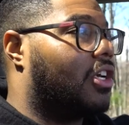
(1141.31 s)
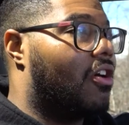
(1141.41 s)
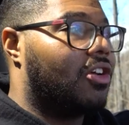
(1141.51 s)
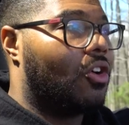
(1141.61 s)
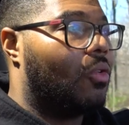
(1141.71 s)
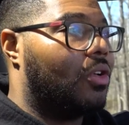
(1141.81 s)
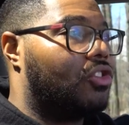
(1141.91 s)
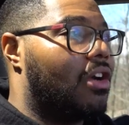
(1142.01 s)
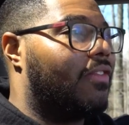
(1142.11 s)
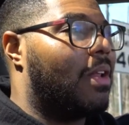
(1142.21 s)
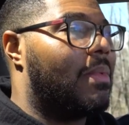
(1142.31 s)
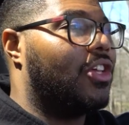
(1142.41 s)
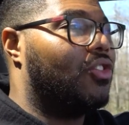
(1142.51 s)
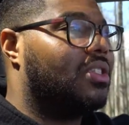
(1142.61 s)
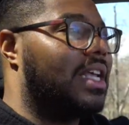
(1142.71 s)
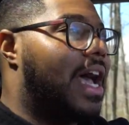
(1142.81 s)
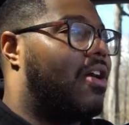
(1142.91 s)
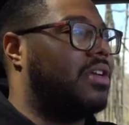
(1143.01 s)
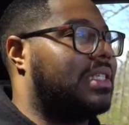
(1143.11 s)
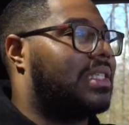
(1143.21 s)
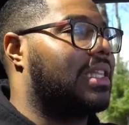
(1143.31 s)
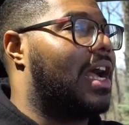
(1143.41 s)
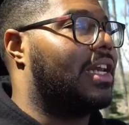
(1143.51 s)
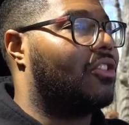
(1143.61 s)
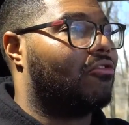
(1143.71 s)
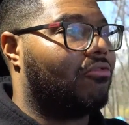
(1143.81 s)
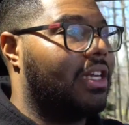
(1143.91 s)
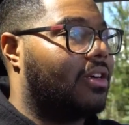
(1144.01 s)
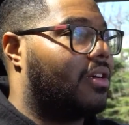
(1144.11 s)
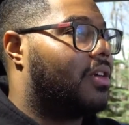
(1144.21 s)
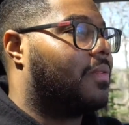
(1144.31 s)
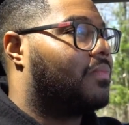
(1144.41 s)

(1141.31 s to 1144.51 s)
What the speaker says: the car is all-wheel drive and I'm not used to Audi sliding the rear.